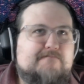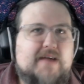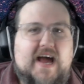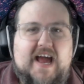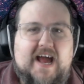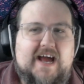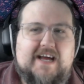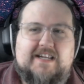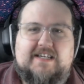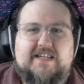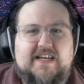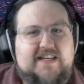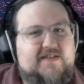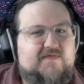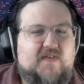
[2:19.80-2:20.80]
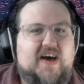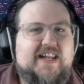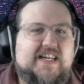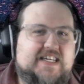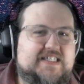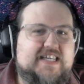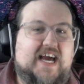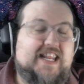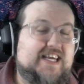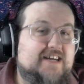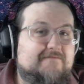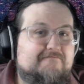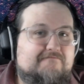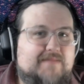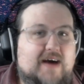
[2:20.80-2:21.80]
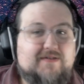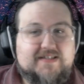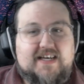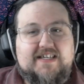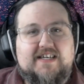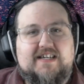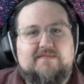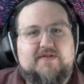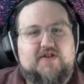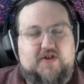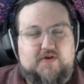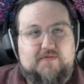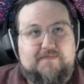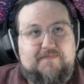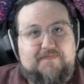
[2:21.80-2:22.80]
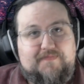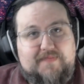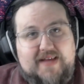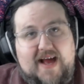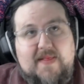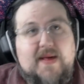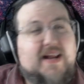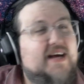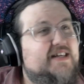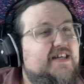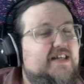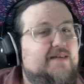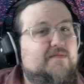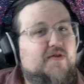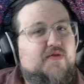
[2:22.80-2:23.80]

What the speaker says: and it's fun and exciting. That was idea number 2. And then idea number